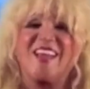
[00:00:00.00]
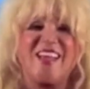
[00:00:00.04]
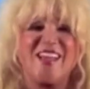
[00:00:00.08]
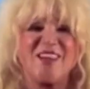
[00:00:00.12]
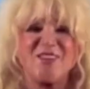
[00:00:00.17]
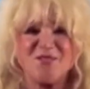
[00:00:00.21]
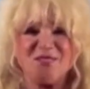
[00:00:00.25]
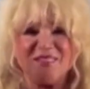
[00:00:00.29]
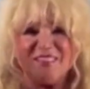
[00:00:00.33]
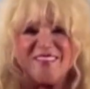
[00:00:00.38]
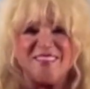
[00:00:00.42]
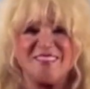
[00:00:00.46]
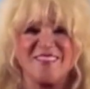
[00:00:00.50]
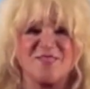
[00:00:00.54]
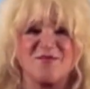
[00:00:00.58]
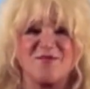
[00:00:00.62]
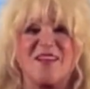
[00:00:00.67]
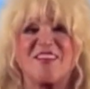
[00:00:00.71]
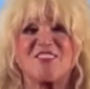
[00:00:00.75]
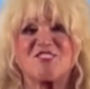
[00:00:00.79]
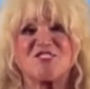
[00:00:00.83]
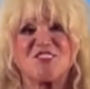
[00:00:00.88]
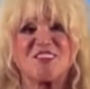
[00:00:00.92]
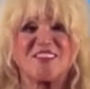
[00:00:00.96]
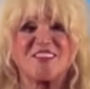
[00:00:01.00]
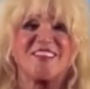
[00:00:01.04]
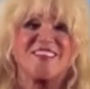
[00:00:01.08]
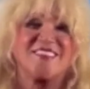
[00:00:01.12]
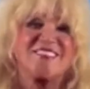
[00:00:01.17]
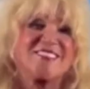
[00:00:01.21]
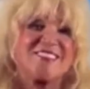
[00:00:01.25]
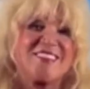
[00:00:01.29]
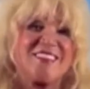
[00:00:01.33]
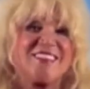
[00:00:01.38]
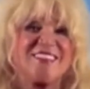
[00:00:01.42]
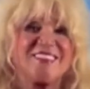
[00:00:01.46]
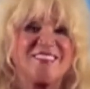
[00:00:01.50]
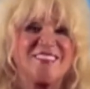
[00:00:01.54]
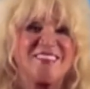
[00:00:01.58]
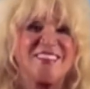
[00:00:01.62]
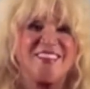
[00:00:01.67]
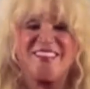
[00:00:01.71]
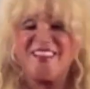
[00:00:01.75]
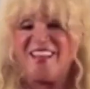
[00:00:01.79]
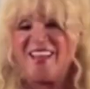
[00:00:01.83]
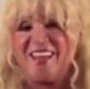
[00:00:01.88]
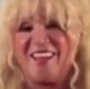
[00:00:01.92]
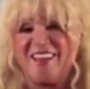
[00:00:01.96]
Aries, magic is in
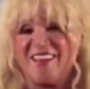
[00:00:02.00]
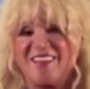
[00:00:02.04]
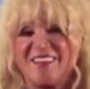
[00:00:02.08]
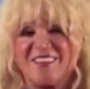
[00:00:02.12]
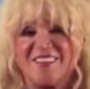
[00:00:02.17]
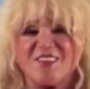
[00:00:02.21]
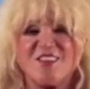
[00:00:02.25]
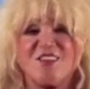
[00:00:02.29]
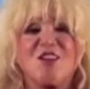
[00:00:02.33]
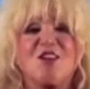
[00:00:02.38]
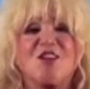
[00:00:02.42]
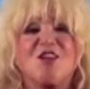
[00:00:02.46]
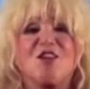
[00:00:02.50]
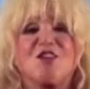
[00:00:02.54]
the air.